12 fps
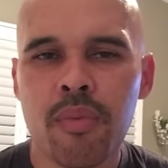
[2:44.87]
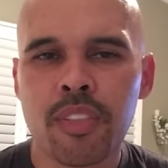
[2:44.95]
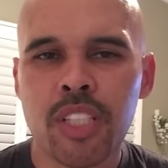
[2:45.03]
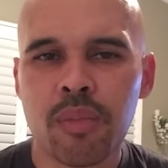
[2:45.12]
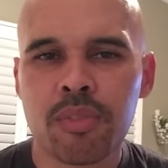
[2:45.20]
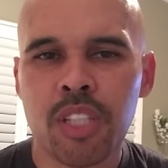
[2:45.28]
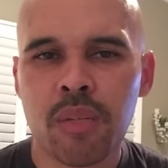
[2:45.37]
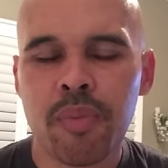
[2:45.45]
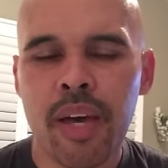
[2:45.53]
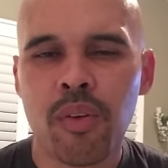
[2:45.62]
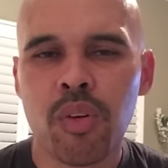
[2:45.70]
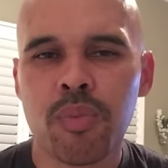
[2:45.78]
Check
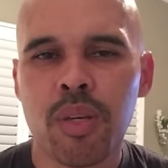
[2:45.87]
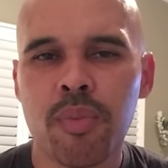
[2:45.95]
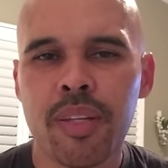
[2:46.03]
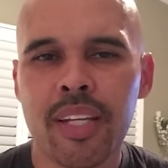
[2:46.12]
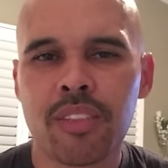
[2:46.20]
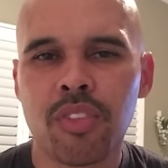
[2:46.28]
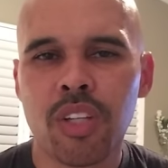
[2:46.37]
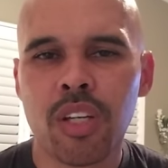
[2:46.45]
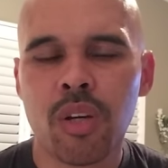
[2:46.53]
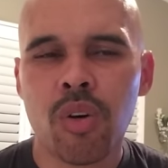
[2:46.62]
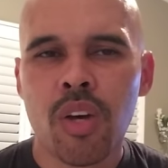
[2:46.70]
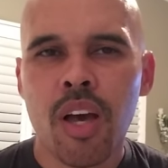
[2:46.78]
back with me in my next
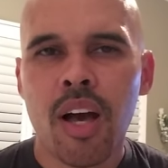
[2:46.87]
video.